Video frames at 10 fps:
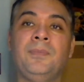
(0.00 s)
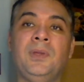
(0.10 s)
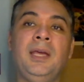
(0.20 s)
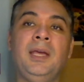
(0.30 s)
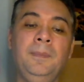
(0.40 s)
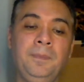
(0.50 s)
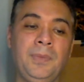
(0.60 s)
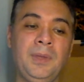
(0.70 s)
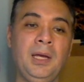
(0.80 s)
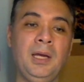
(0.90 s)
Okay,
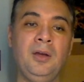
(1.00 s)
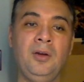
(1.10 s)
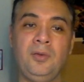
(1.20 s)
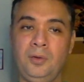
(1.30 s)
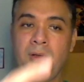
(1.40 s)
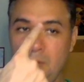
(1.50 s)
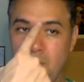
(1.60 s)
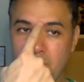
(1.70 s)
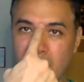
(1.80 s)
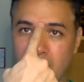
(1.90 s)
you
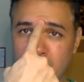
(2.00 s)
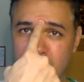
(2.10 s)
look here.